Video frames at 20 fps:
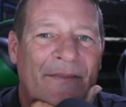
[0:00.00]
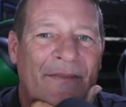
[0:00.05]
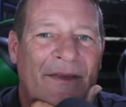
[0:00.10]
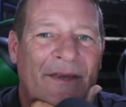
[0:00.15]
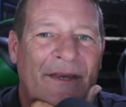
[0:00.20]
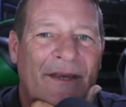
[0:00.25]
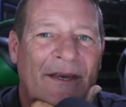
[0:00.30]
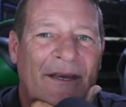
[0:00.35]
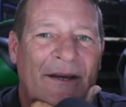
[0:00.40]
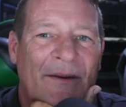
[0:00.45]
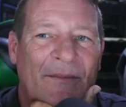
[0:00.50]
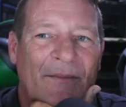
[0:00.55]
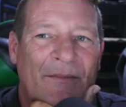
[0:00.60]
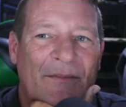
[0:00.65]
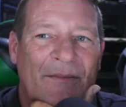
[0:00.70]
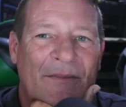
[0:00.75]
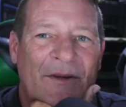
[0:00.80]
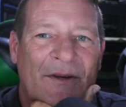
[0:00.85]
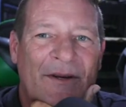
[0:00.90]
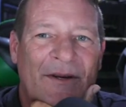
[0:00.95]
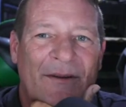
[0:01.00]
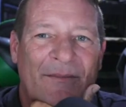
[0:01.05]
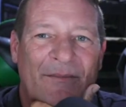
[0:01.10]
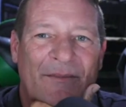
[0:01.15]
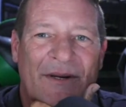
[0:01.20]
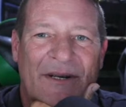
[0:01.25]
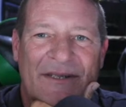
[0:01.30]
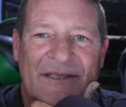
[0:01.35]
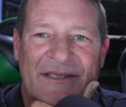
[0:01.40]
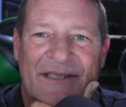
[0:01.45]
yeah, go ahead and
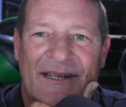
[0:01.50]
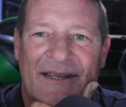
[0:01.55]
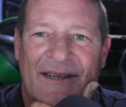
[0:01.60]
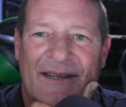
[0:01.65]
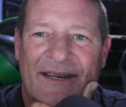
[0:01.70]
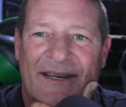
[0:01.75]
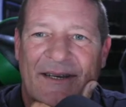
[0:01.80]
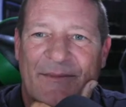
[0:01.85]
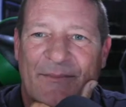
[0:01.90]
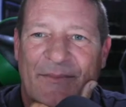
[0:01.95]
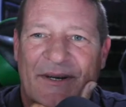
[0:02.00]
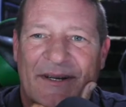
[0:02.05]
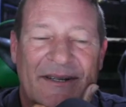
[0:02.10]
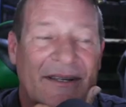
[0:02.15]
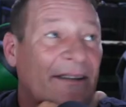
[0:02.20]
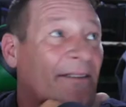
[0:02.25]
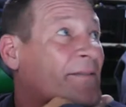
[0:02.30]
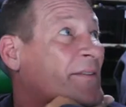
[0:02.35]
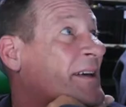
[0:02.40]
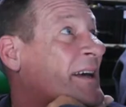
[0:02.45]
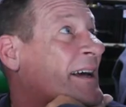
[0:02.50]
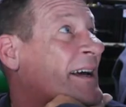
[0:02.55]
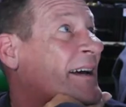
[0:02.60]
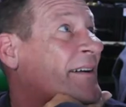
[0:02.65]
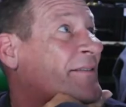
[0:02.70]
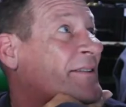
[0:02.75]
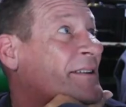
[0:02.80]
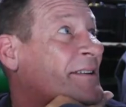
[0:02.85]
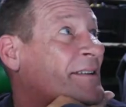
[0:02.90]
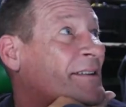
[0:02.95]
punch that like button if you
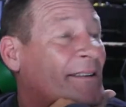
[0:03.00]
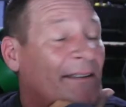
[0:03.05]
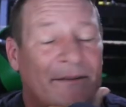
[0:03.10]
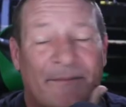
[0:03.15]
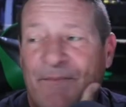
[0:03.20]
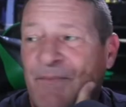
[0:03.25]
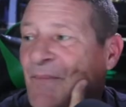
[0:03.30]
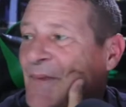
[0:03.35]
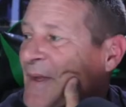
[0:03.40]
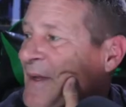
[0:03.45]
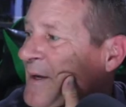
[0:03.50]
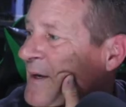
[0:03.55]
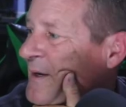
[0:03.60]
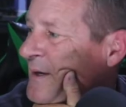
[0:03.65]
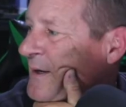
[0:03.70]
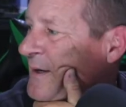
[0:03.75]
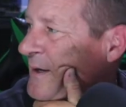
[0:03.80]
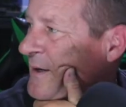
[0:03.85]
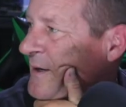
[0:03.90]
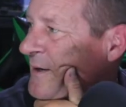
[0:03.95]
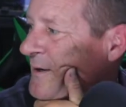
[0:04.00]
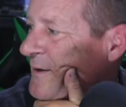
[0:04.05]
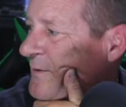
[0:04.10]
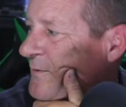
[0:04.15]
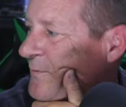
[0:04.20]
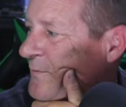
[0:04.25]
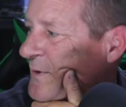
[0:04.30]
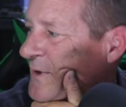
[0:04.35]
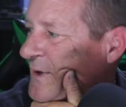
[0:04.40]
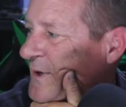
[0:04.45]
haven't.
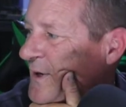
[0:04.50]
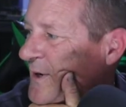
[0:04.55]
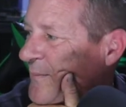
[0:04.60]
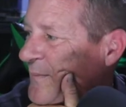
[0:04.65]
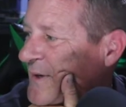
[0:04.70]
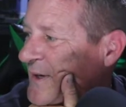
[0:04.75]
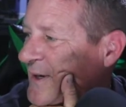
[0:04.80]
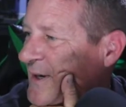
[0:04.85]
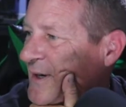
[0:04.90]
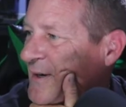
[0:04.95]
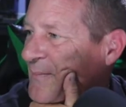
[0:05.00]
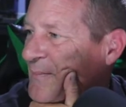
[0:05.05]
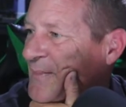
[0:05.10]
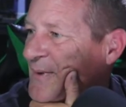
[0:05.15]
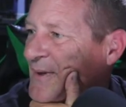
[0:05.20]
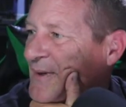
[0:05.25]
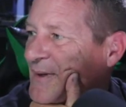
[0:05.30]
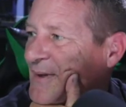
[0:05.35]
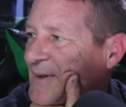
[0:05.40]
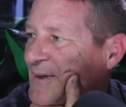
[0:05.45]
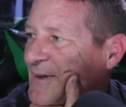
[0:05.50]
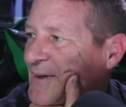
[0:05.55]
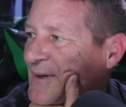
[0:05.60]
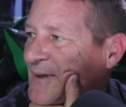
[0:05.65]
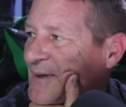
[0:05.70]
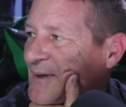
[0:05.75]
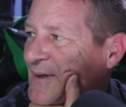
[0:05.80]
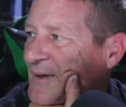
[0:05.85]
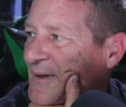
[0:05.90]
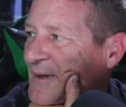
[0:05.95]
We're coming up.
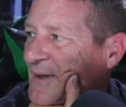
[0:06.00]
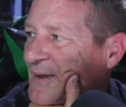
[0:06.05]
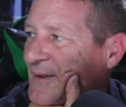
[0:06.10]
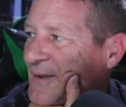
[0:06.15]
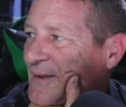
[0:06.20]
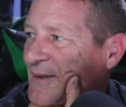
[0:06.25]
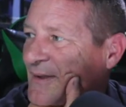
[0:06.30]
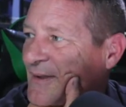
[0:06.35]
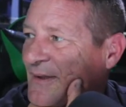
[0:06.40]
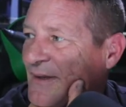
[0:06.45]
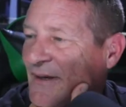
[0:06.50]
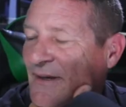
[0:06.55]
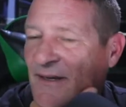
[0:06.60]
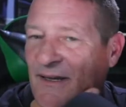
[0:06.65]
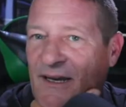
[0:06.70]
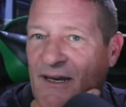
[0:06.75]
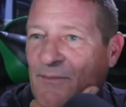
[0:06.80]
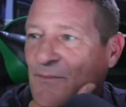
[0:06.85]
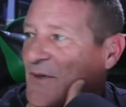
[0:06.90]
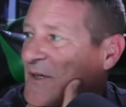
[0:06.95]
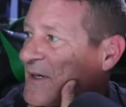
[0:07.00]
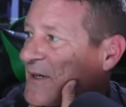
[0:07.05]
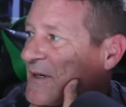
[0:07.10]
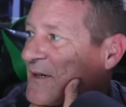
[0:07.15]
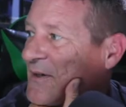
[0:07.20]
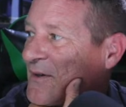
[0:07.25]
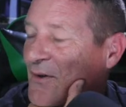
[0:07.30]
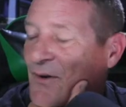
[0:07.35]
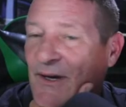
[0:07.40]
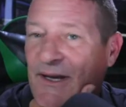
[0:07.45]
I think I'm going to
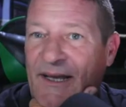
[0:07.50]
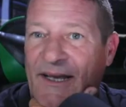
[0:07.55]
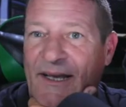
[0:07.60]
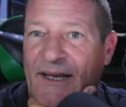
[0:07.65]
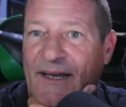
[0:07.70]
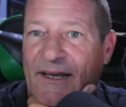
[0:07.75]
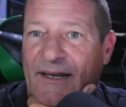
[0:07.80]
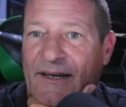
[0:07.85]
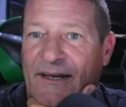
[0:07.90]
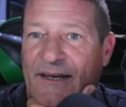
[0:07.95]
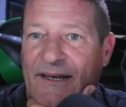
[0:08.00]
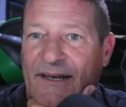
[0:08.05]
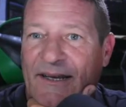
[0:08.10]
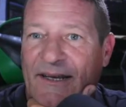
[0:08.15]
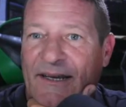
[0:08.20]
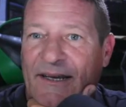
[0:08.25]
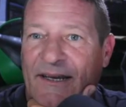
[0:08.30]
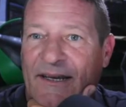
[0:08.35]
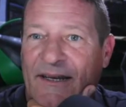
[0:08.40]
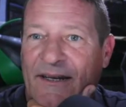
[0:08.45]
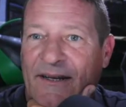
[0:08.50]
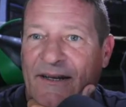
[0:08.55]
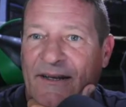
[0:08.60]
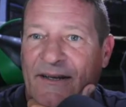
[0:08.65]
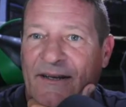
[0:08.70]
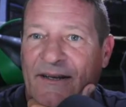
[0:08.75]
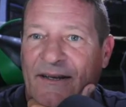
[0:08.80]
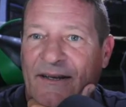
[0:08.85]
go ahead and.